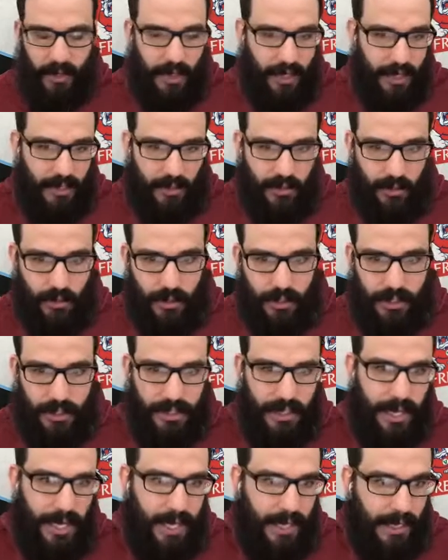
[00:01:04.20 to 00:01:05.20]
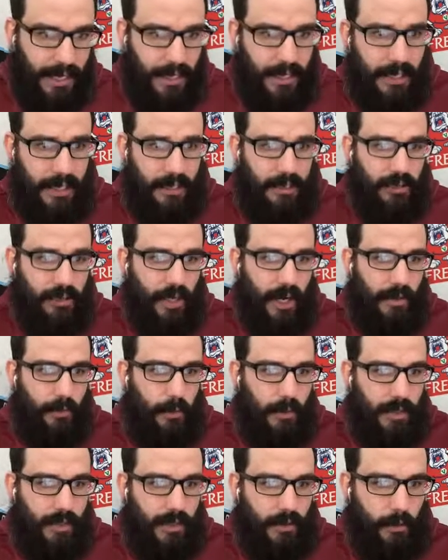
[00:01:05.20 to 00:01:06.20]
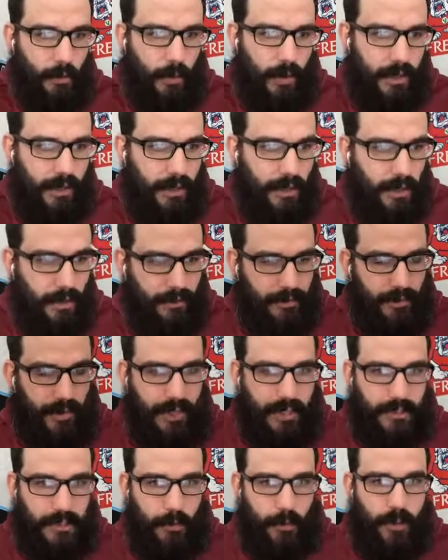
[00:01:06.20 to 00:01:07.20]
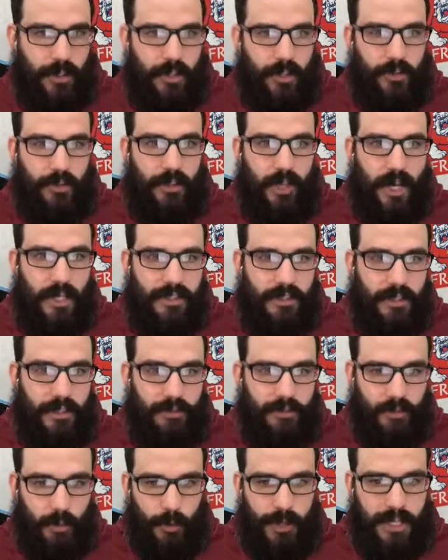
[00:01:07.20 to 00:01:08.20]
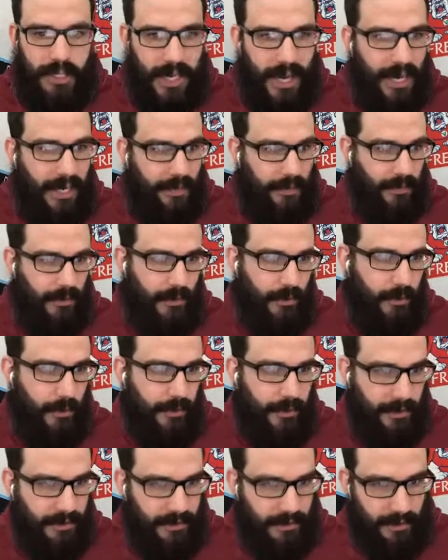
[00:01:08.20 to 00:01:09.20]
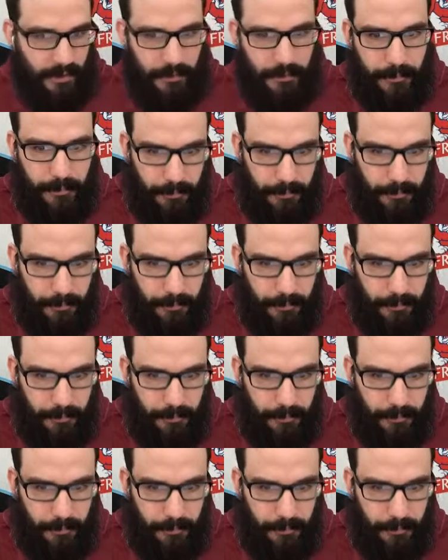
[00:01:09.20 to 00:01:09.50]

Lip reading: head, just looking at it, John, what are your thoughts on the 49ers doing this deal?